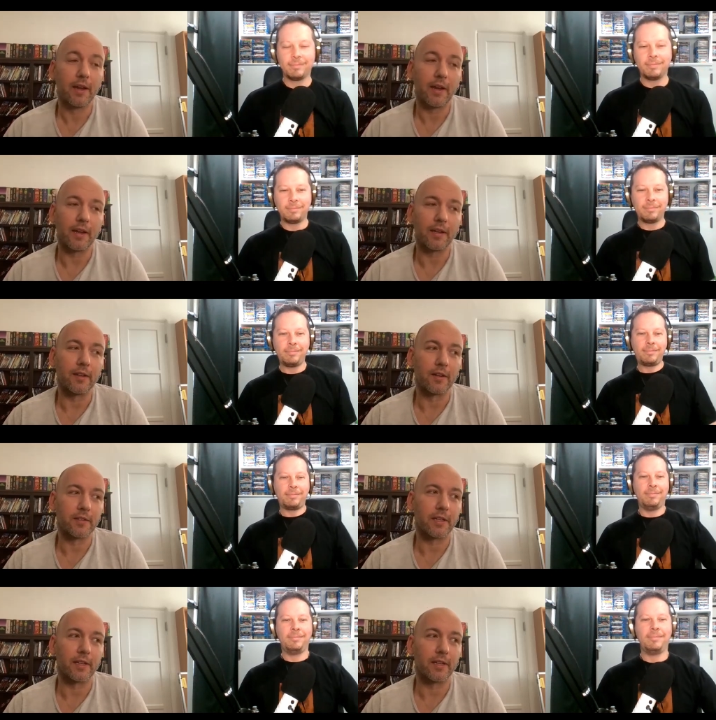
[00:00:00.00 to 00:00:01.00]
Speaker 1: And you know,
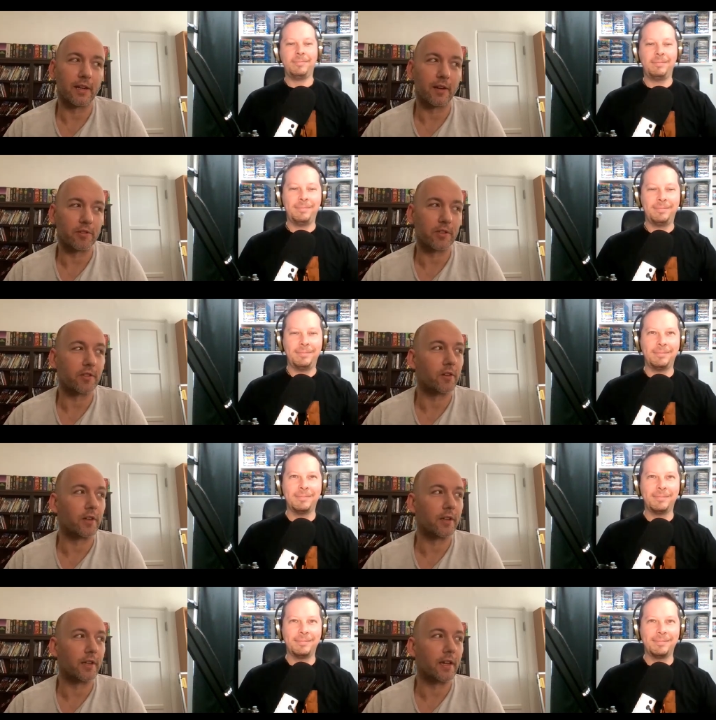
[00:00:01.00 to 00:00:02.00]
as a kid, I was just
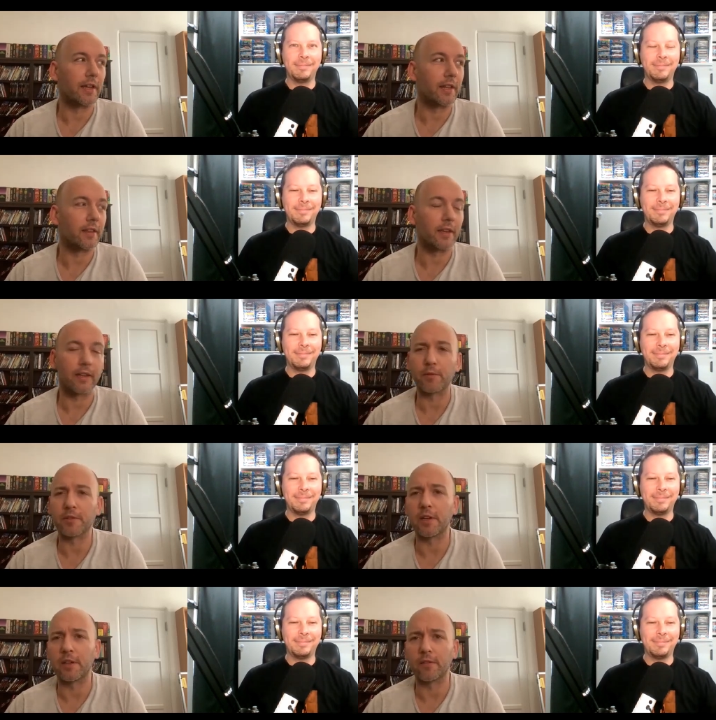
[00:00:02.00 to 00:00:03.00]
drawn to anything that
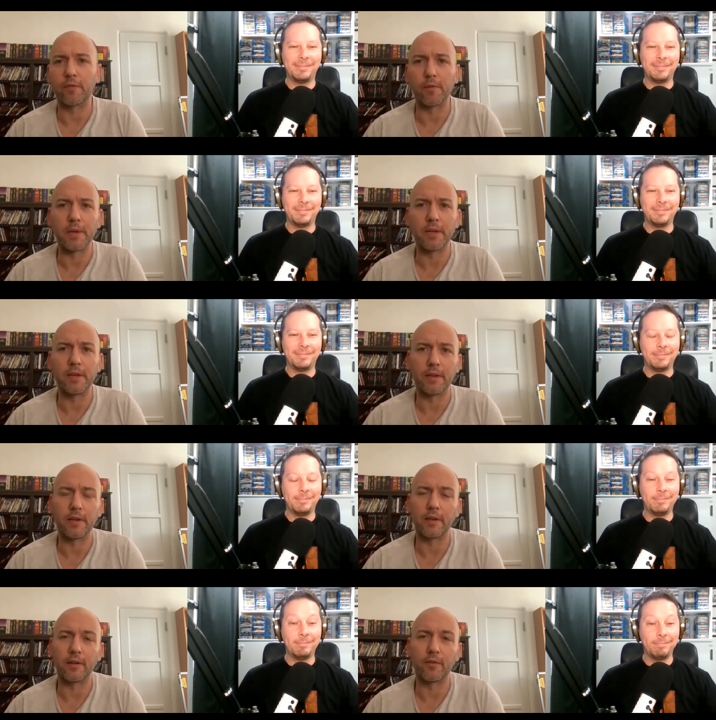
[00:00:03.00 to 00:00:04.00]
was kind of
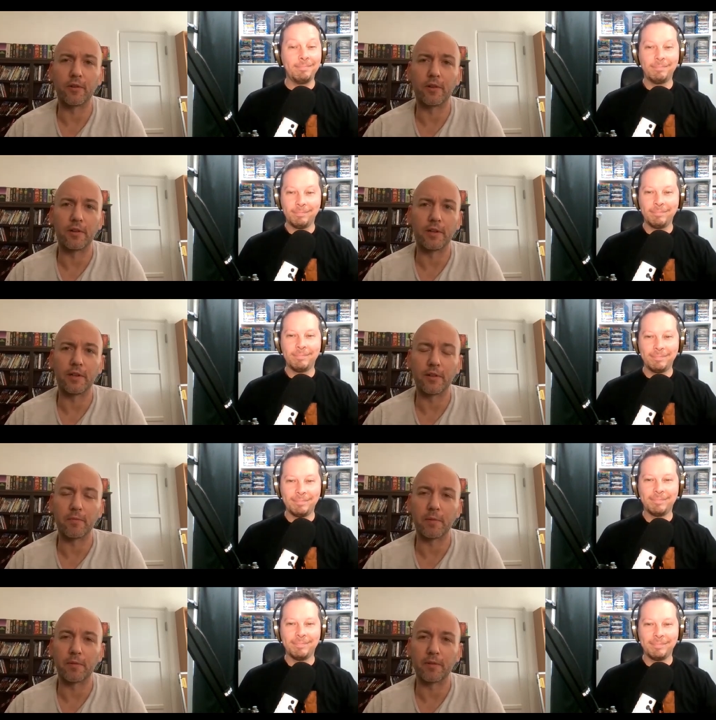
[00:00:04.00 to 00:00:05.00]
forbidden or you know
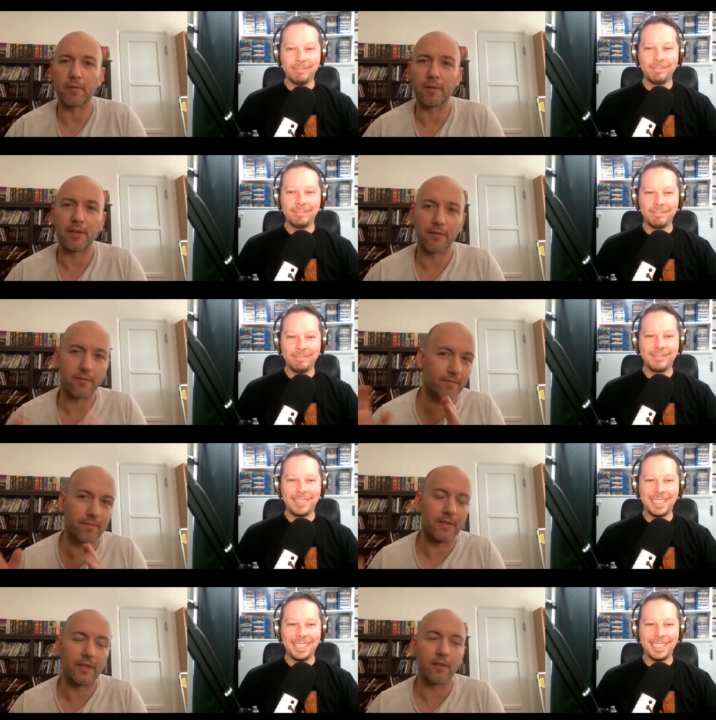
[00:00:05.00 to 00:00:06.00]
that people kind of
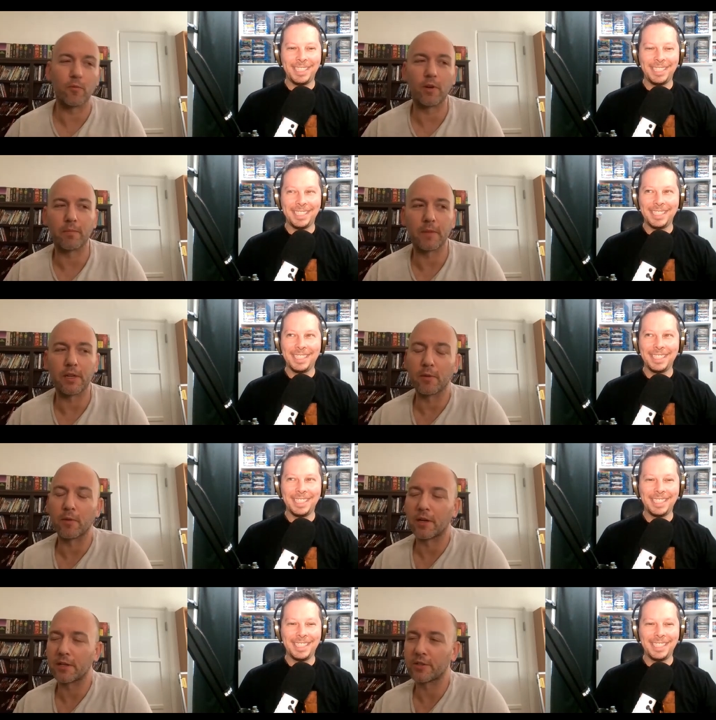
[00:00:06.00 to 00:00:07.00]
didn't want me to be
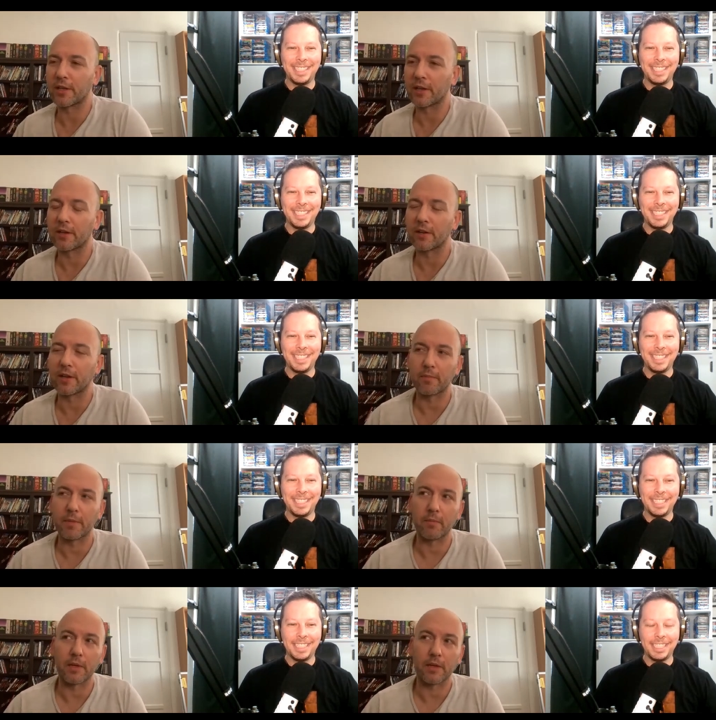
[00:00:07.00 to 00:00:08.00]
watching. You know,
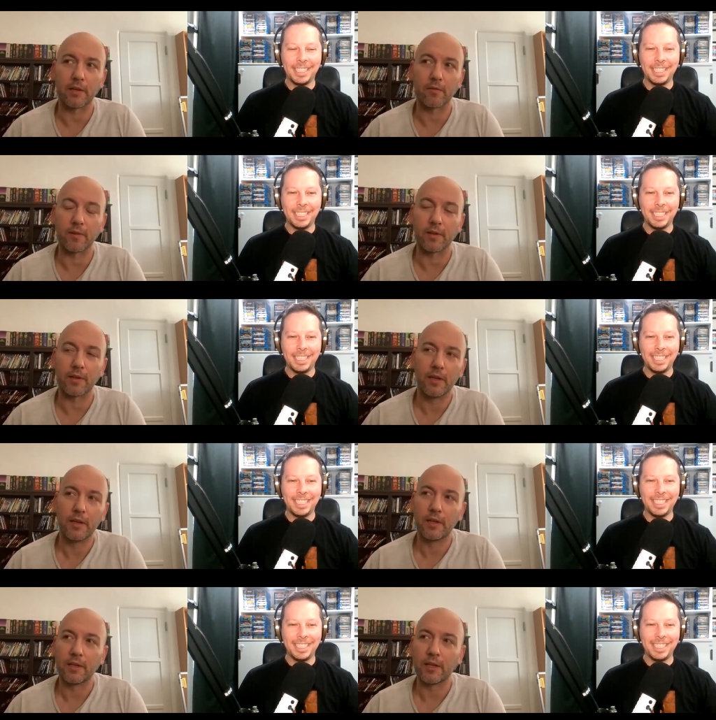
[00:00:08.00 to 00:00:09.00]
that made me kind of a
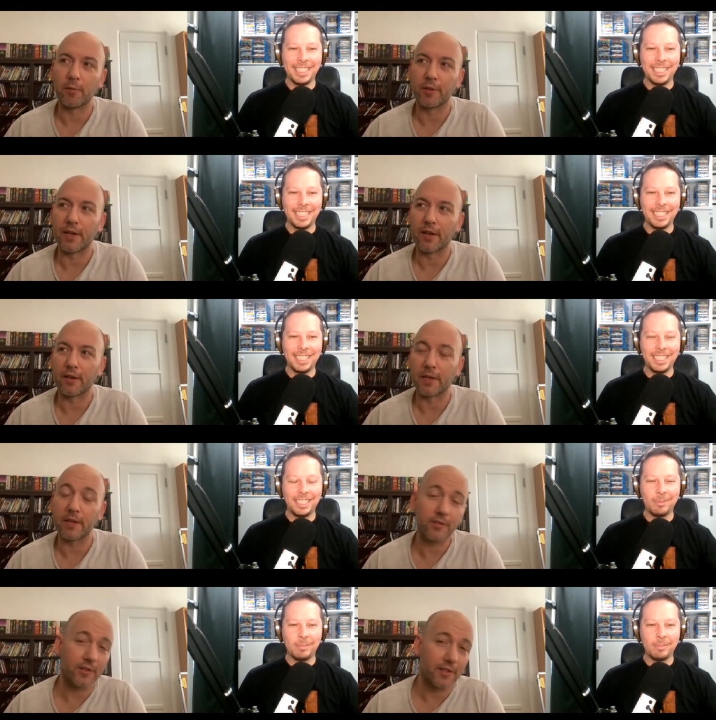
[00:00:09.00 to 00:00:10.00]
double down on my
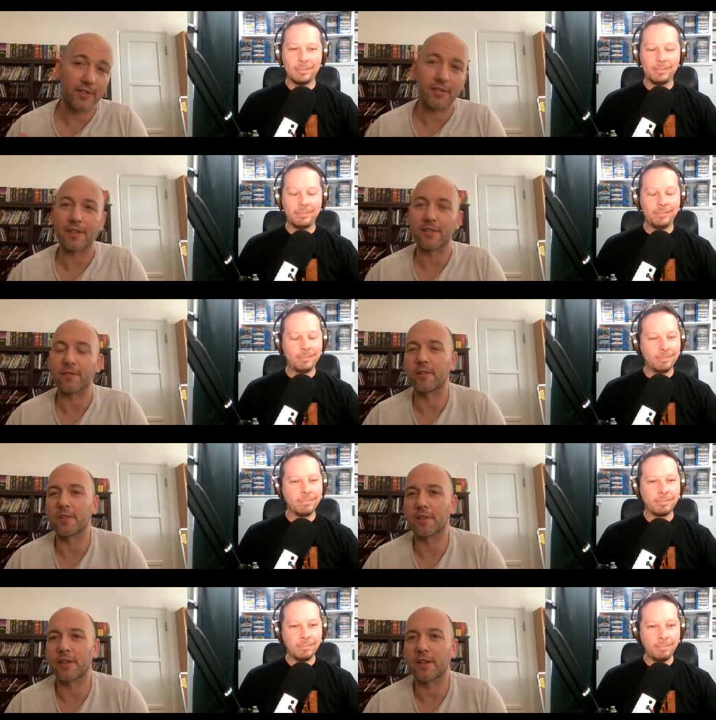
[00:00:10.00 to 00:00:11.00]
interests, as of
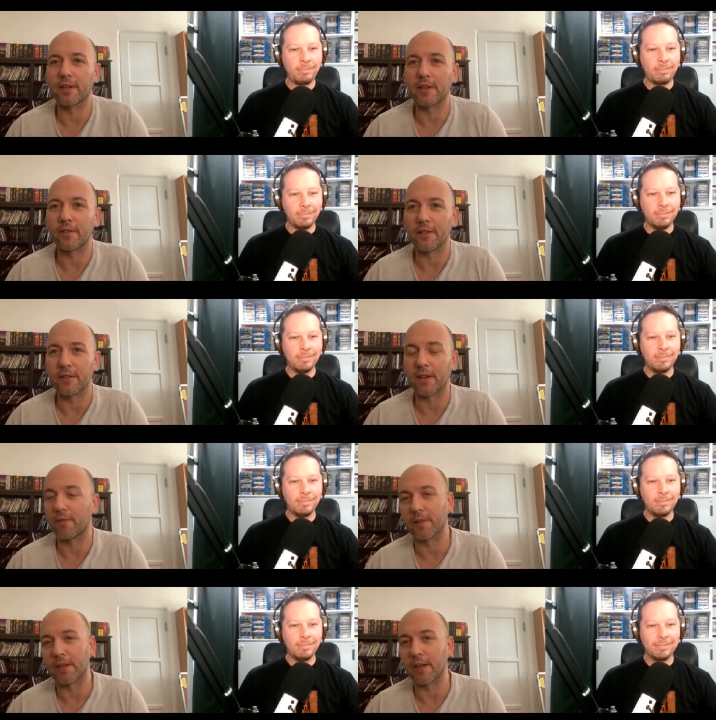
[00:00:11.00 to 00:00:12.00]
course uh, you know is
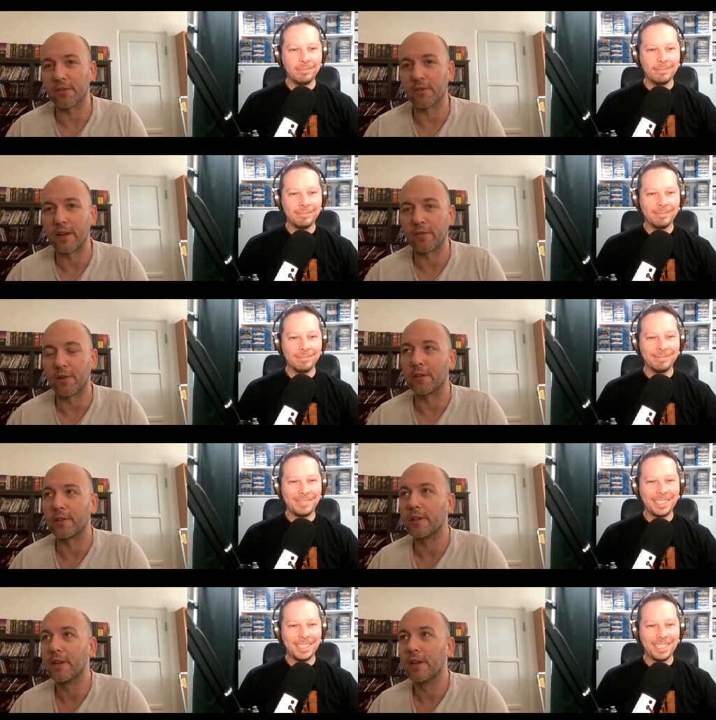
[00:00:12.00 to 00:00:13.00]
the case for
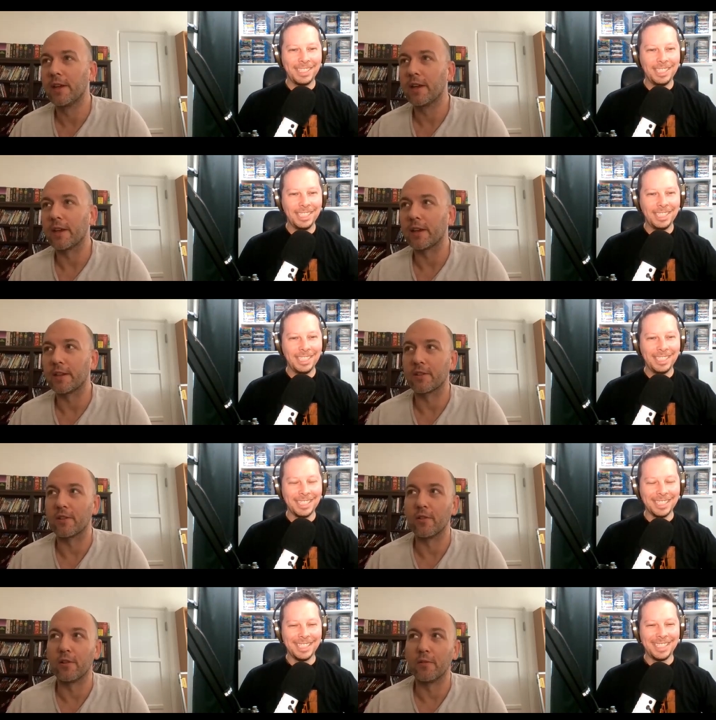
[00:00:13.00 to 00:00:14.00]
everyone. And
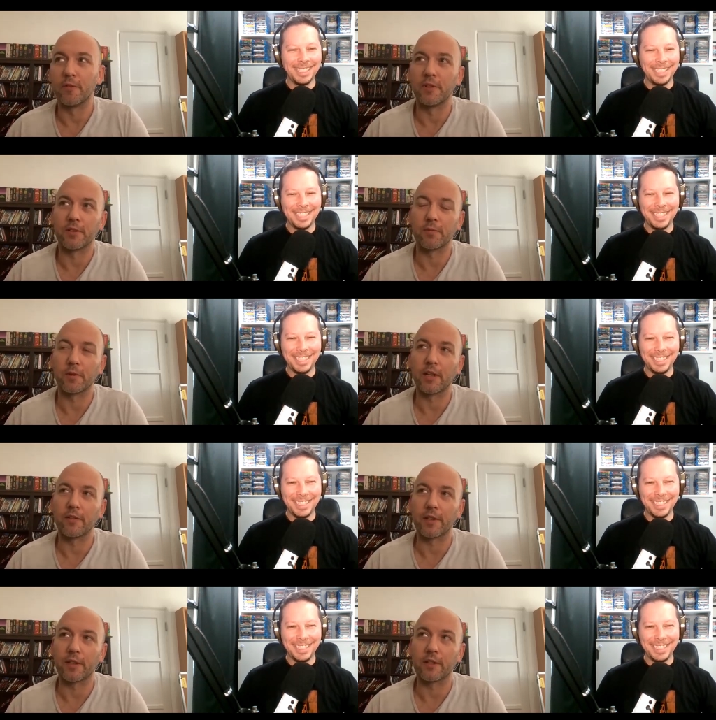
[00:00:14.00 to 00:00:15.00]
so horror movies were
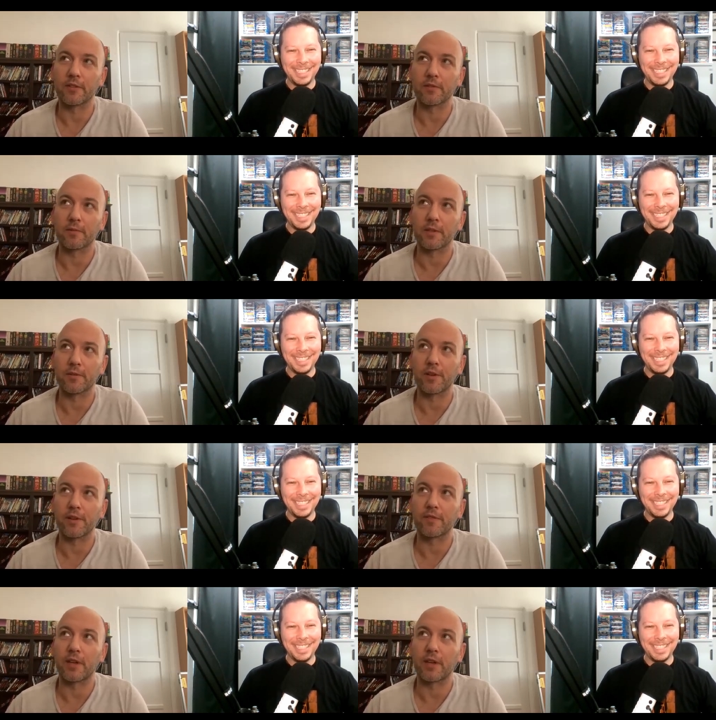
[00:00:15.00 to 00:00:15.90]
kind of like this this brief